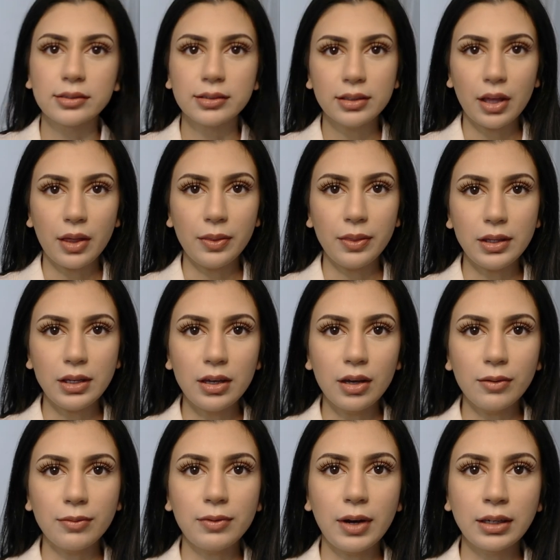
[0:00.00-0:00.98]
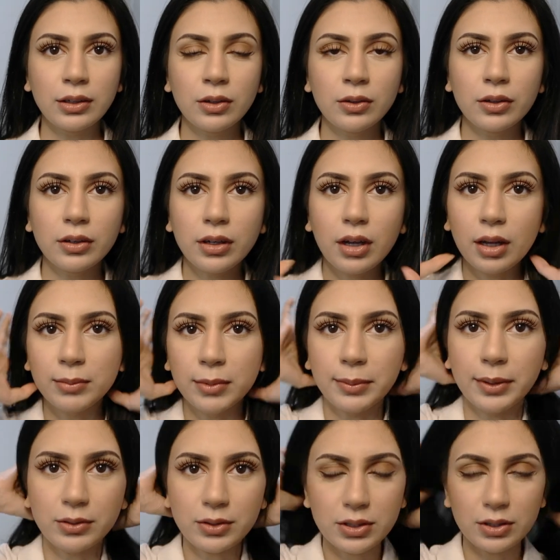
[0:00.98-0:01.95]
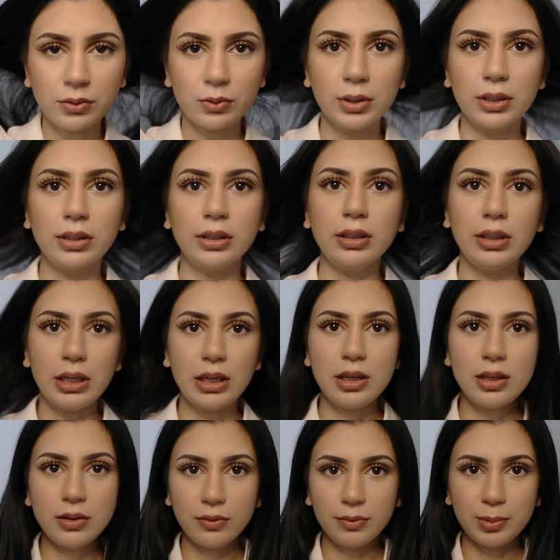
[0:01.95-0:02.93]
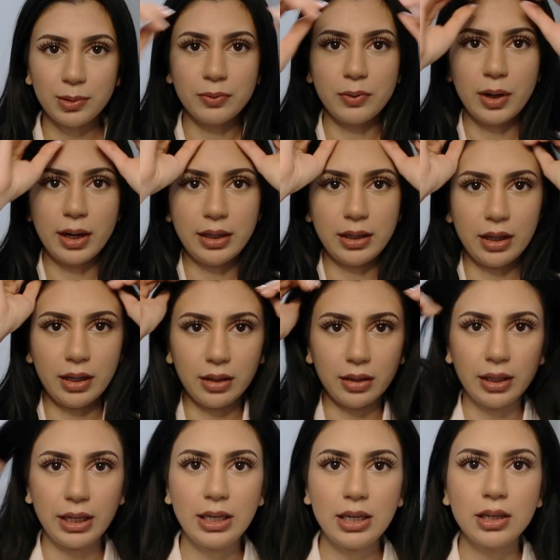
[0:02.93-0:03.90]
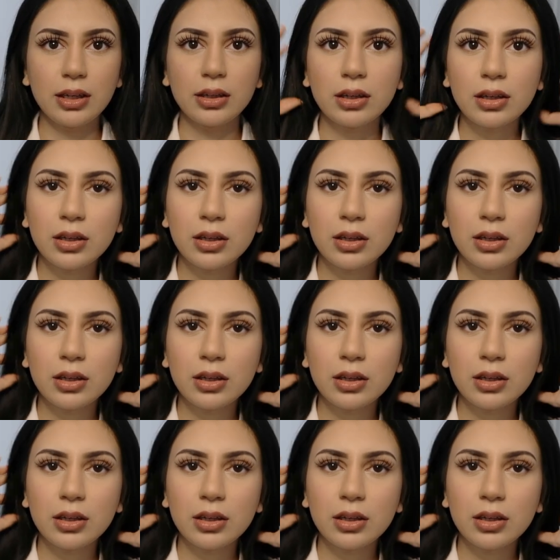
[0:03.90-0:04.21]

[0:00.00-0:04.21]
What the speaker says: This is the final look. I'm about to leave before I get late,